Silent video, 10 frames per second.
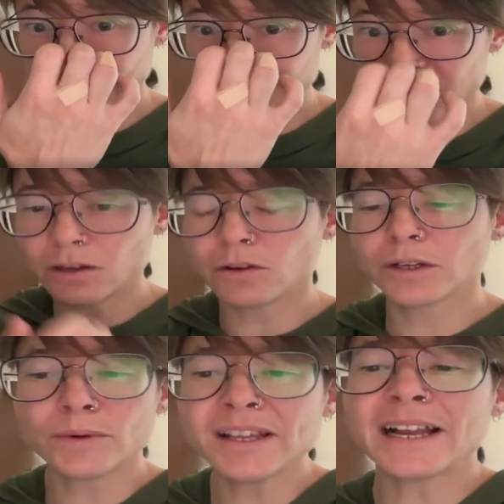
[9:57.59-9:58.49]
So it
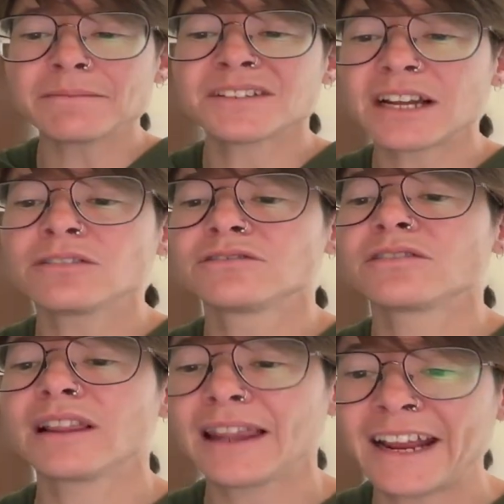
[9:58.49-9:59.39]
really comes down to
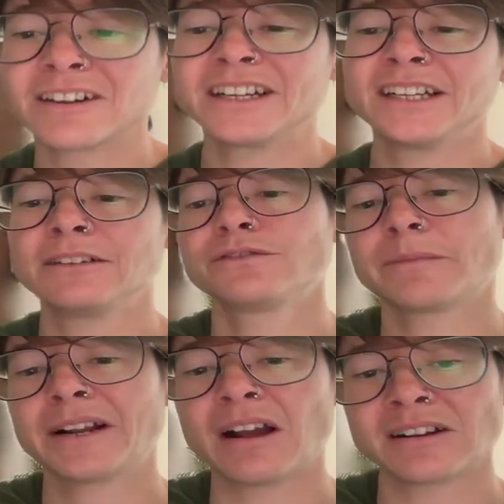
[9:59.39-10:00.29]
clarity for
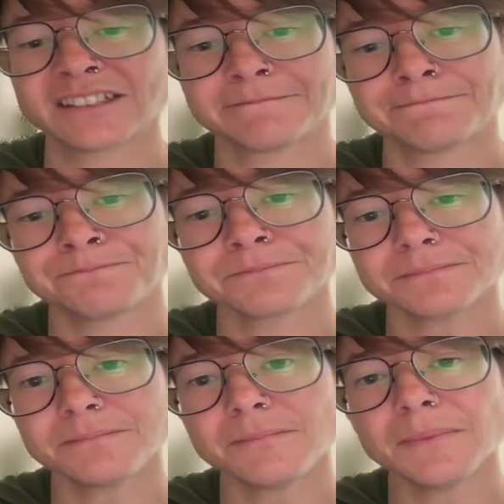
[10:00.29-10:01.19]
my dogs.
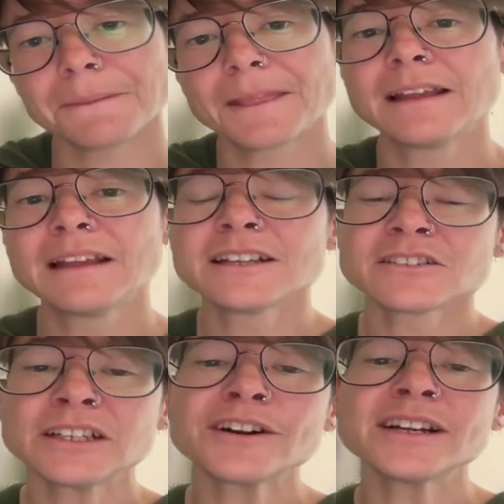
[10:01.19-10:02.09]
So
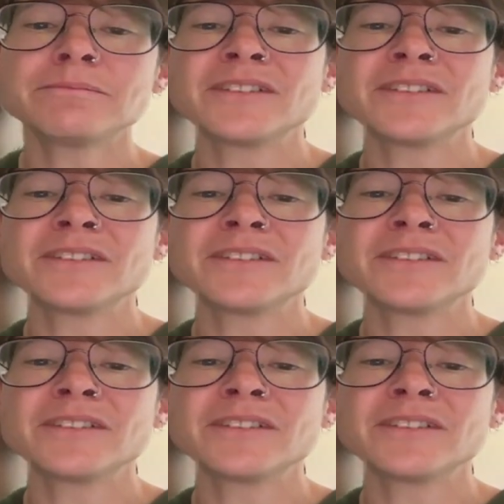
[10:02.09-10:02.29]
different